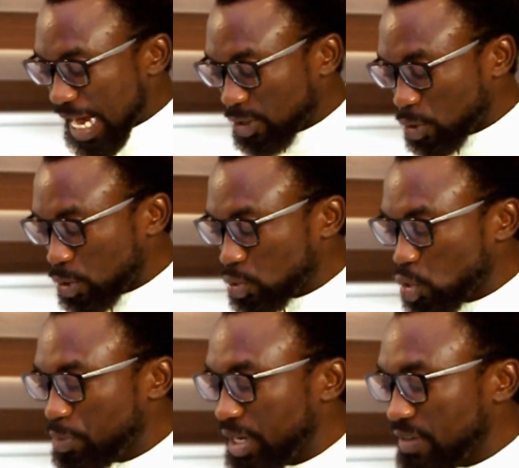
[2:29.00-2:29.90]
those who
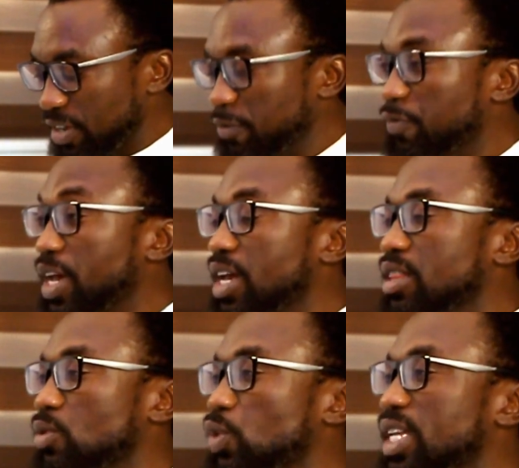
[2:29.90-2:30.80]
believe in faith
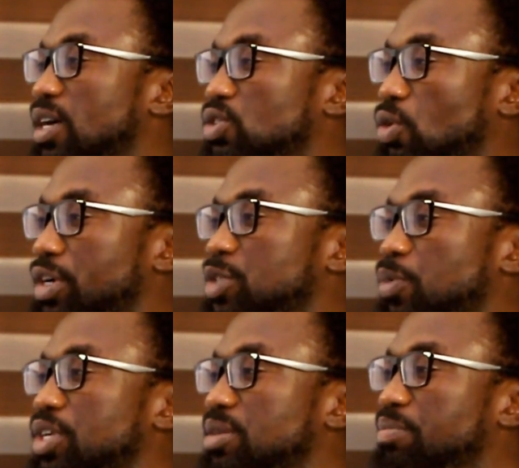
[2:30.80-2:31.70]
without
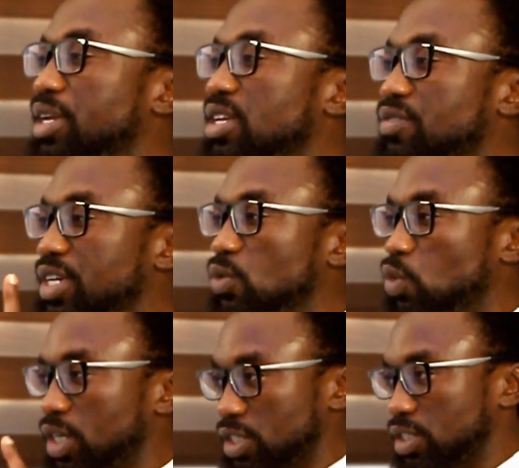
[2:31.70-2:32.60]
corresponding belief in
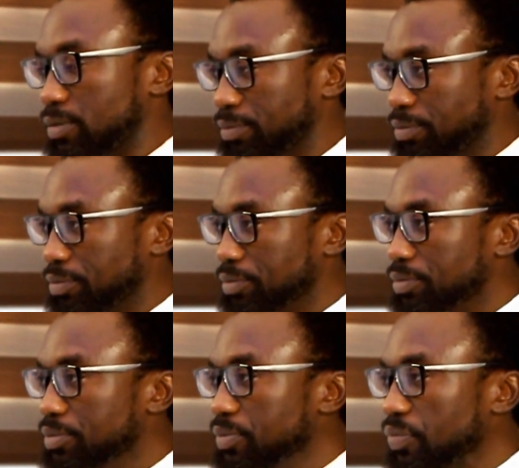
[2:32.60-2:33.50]
works.
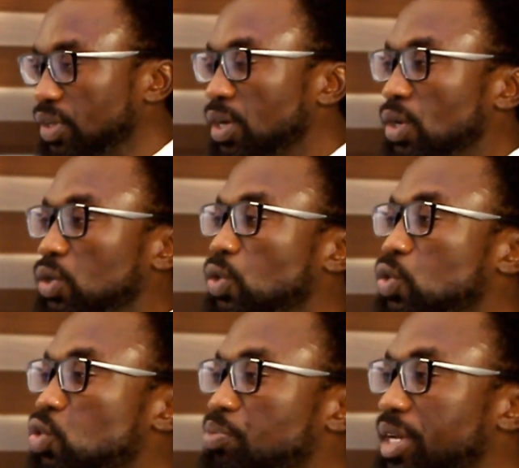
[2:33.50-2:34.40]
Those who
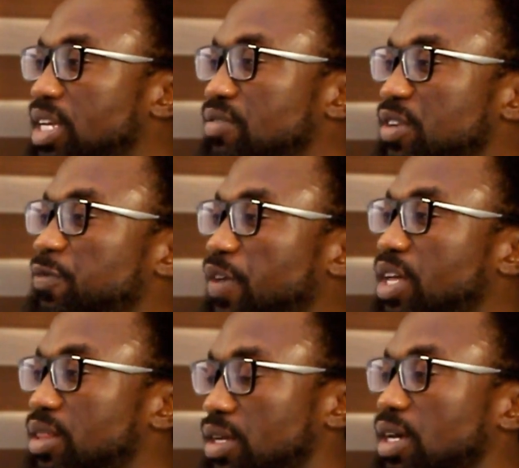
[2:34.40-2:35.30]
believe in faith
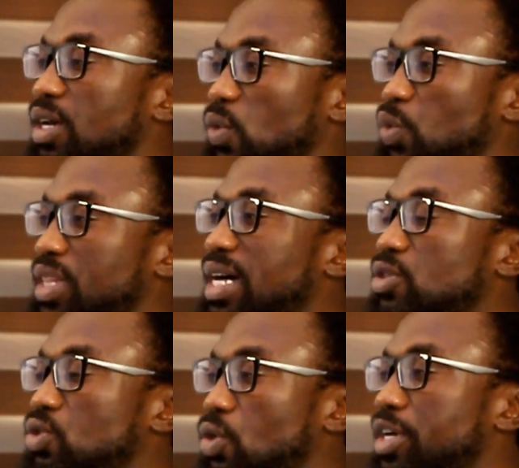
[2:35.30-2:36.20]
without
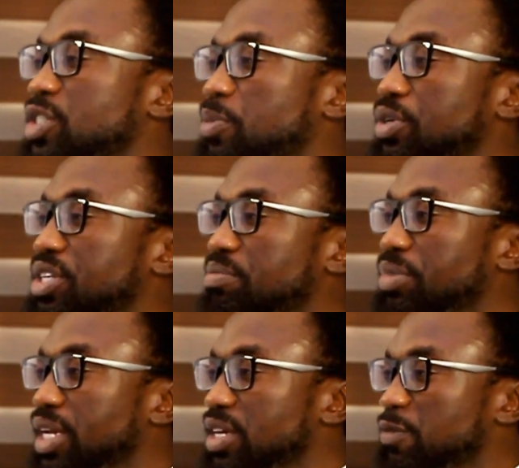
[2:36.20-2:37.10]
corresponding
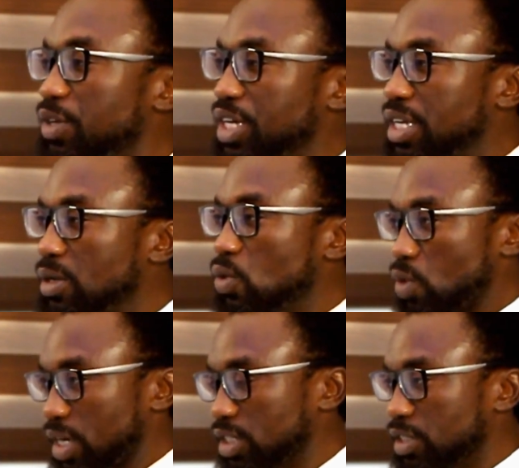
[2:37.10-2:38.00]
belief in
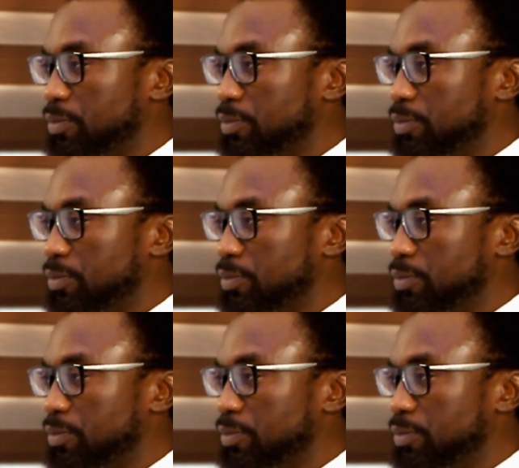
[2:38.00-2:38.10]
works.